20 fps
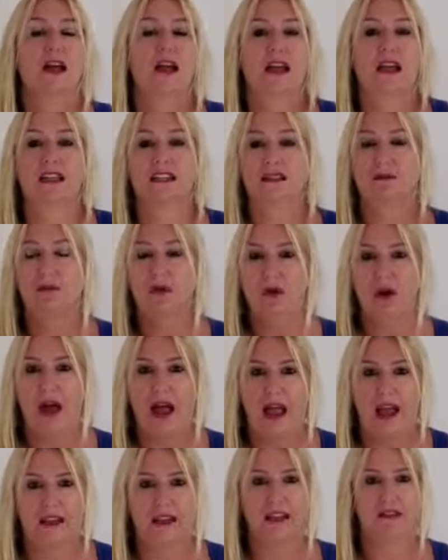It's more
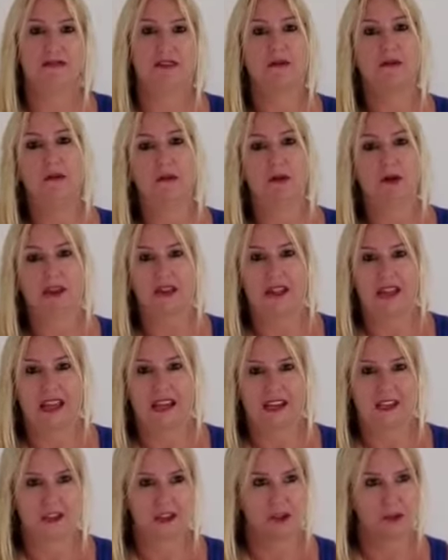active and more
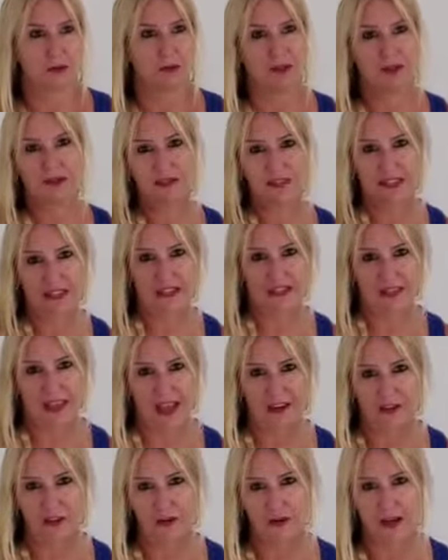engaged. So we've seen
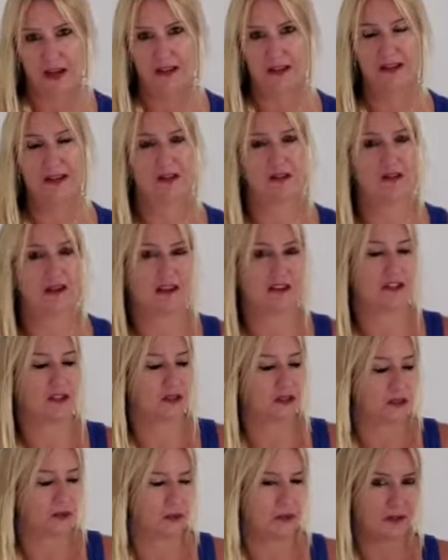that trend in
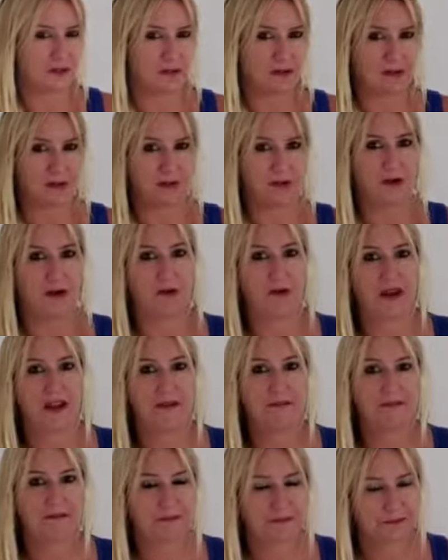international tourism as well, right?
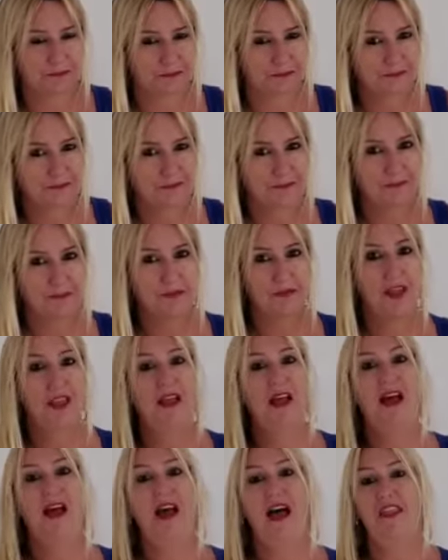
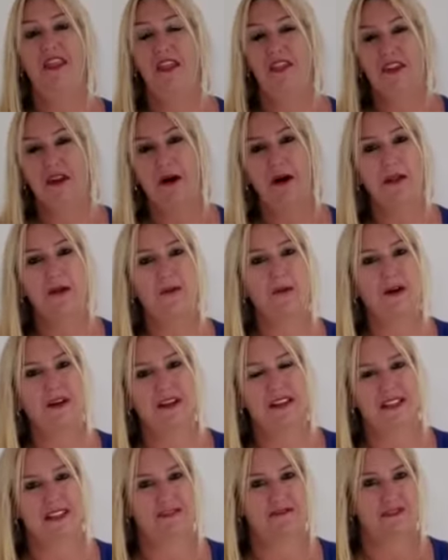And then the other one
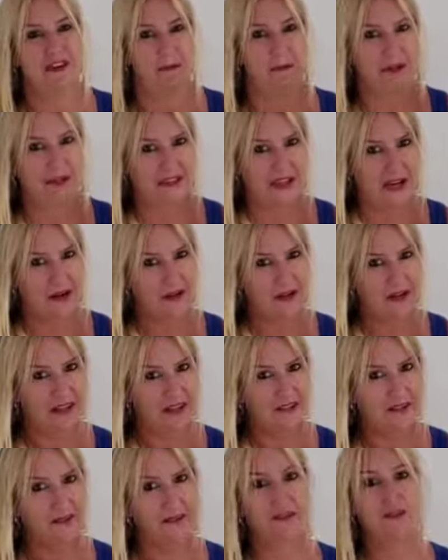is
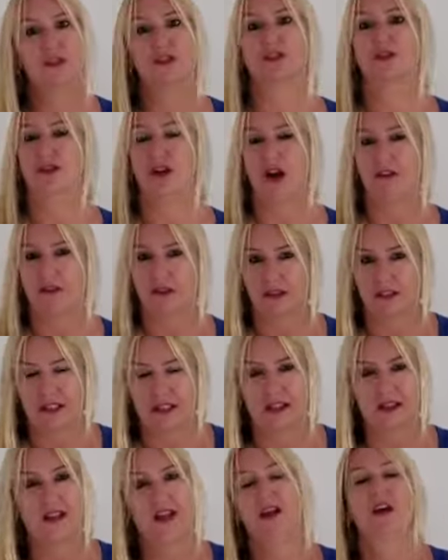familiarity to
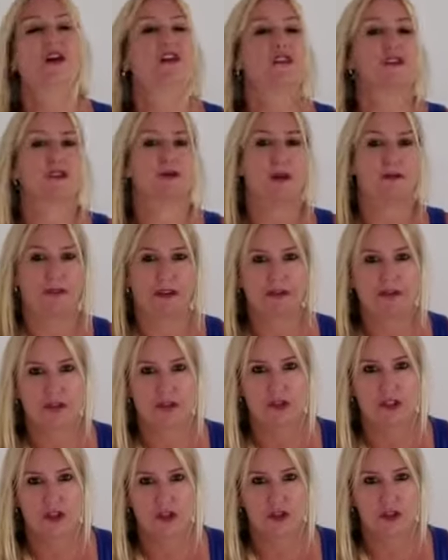novelty. So when we
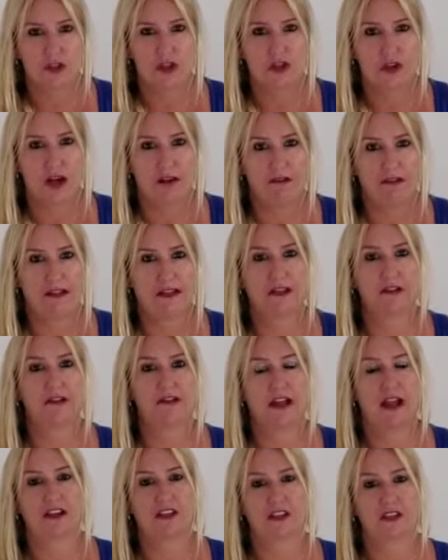first started traveling
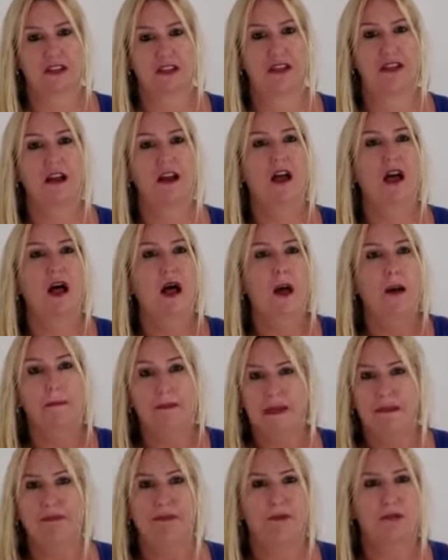internationally,
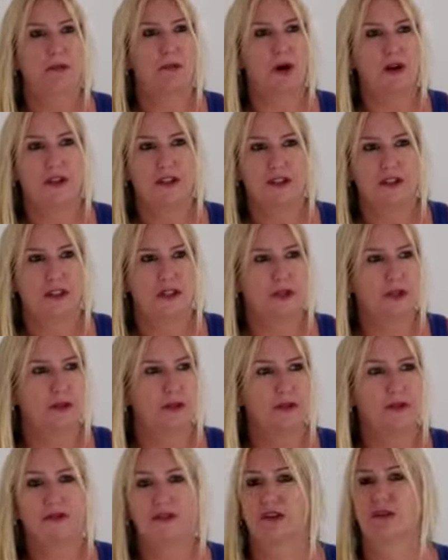people wanted
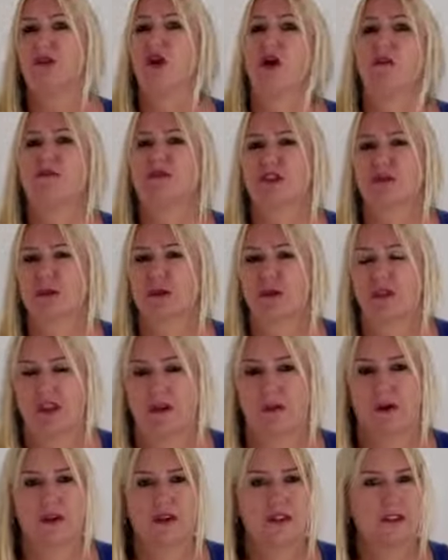to feel comfortable. They
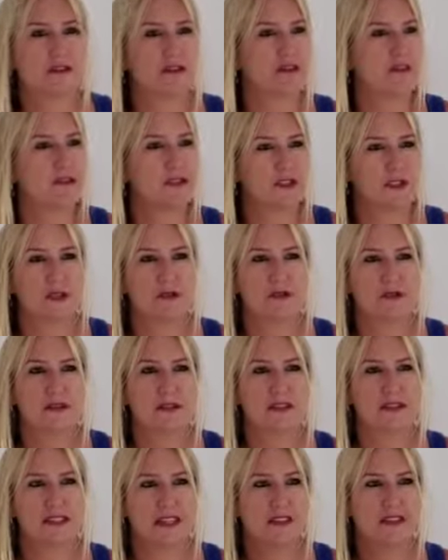wanted to
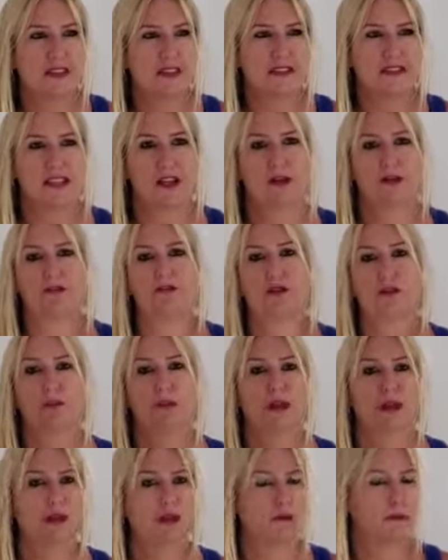see things that are
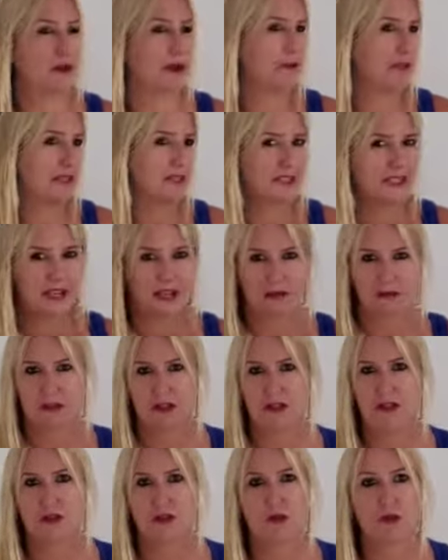familiar, maybe stay in
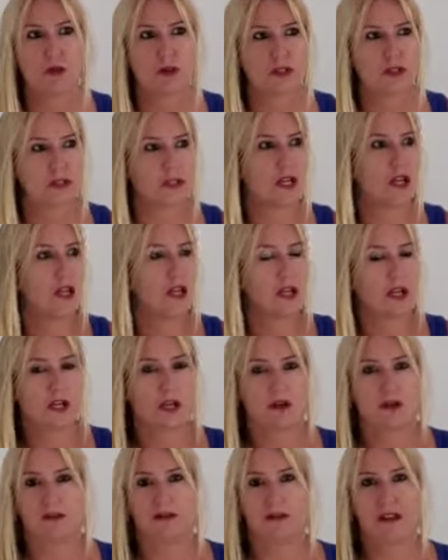resorts,
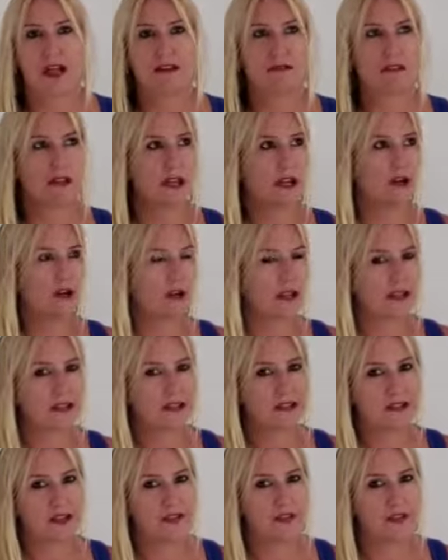fly with
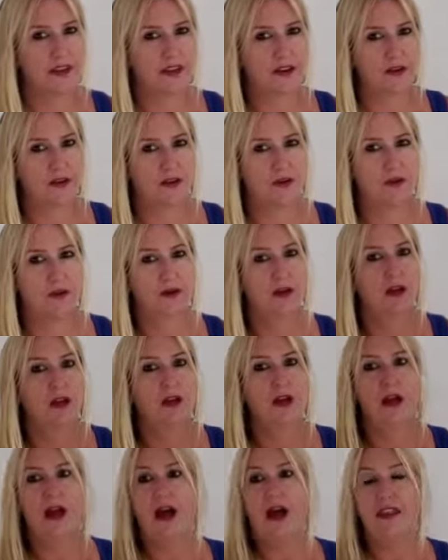airlines that they know.
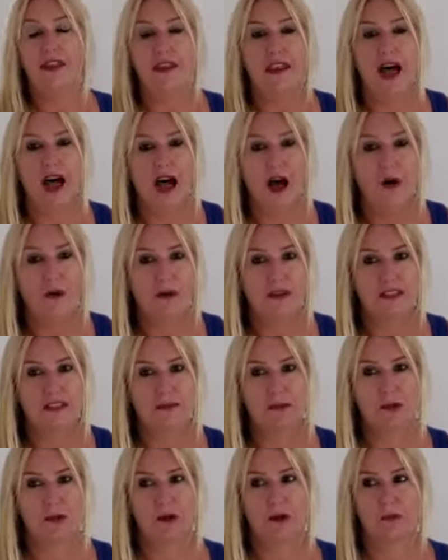And now it's
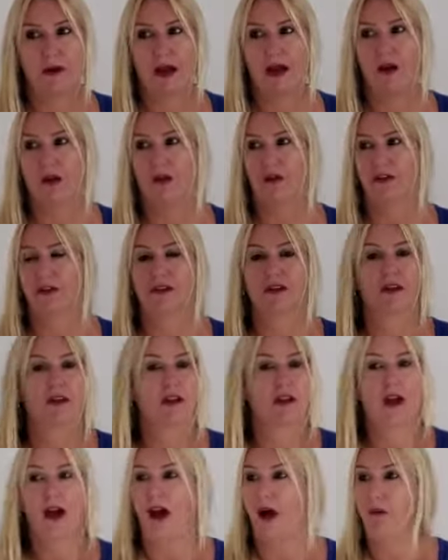more about,
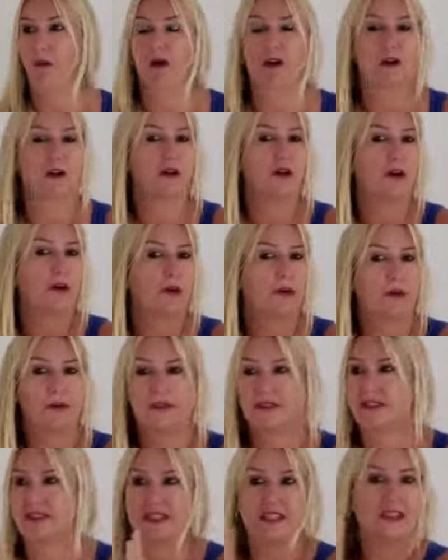I want to go
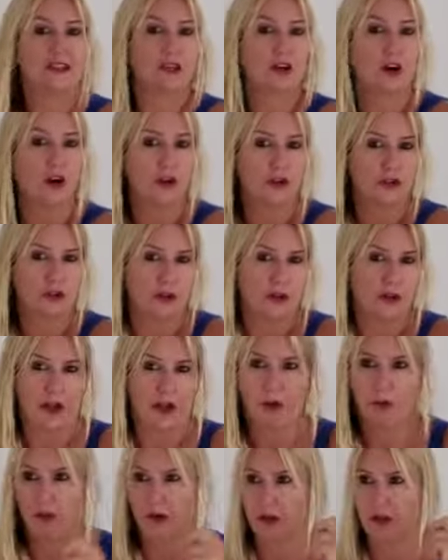see the culture
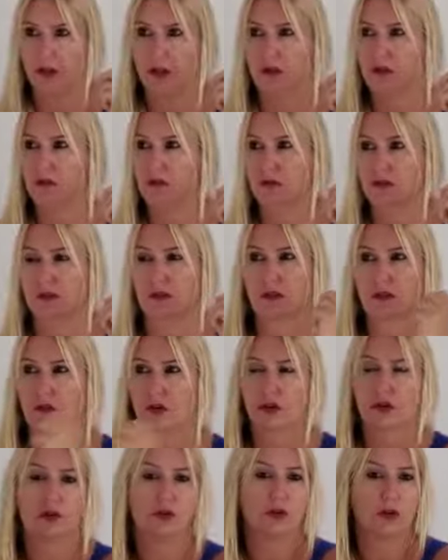I want to use,
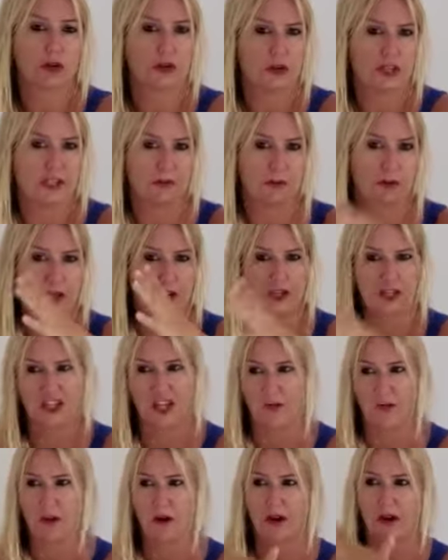local transportation.
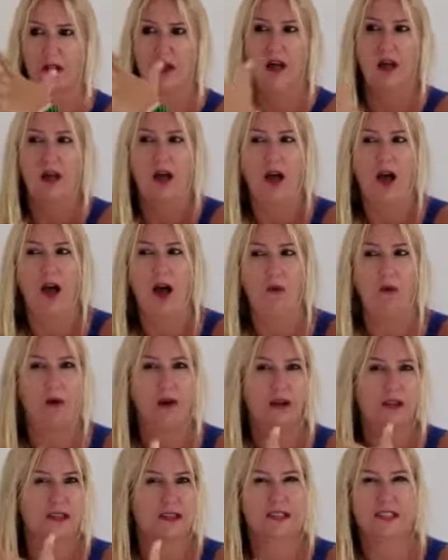I
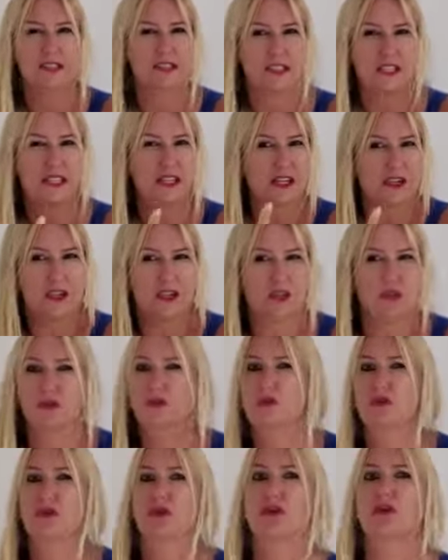want to see and do
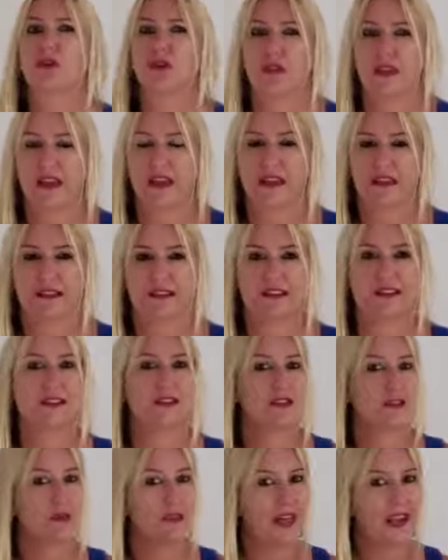new things.
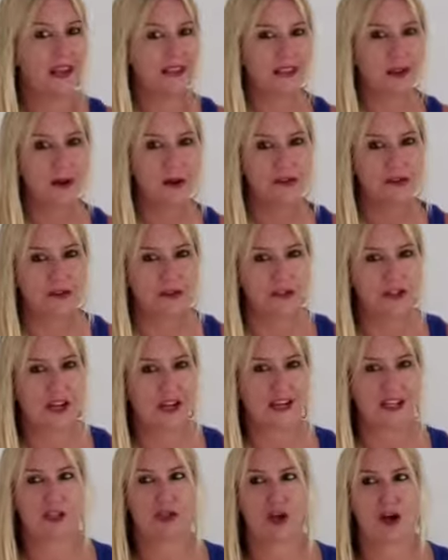So that has also
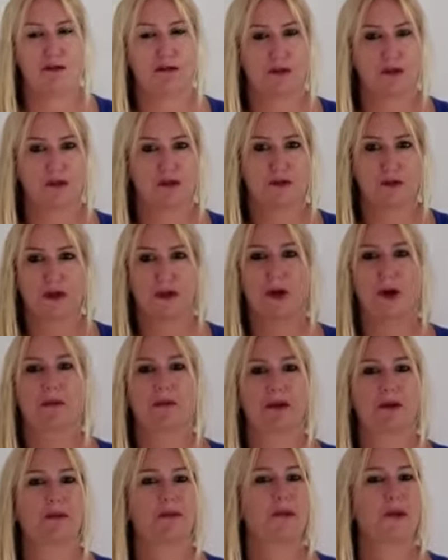changed. Travelers are
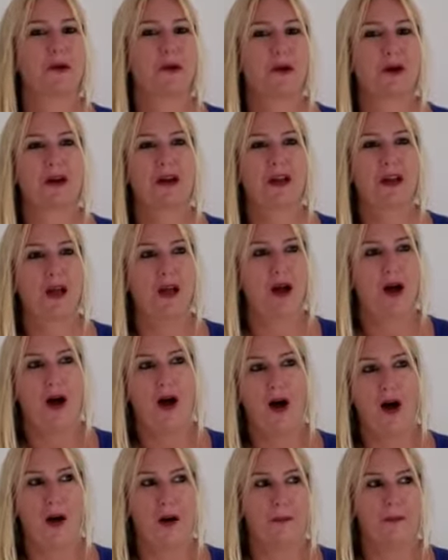becoming more
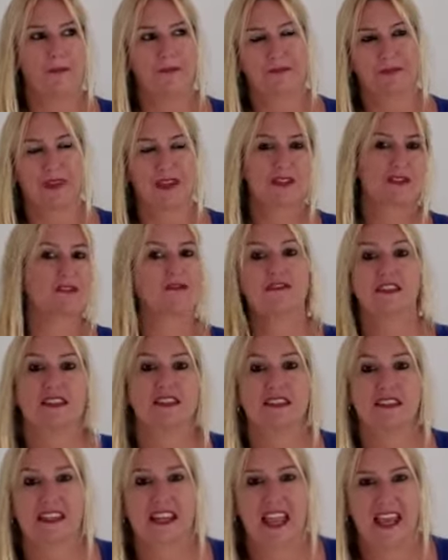
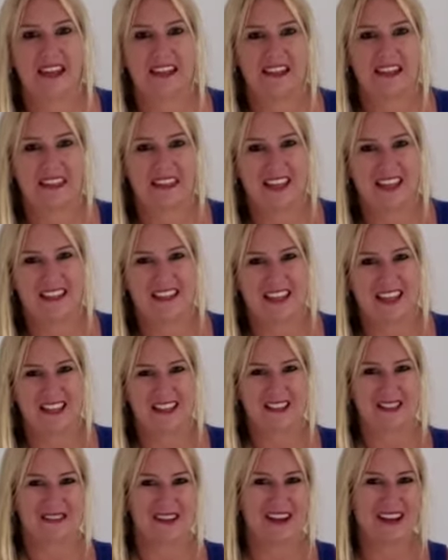sophisticated in that
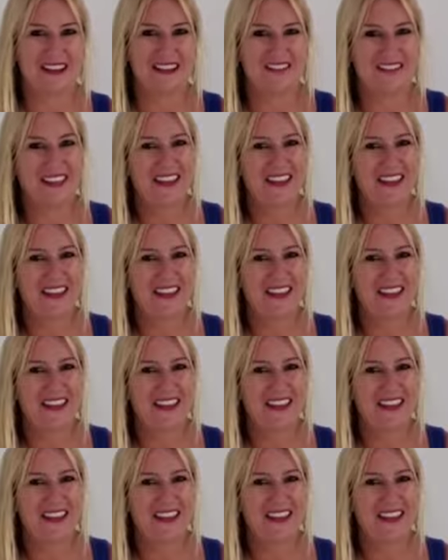sense, right?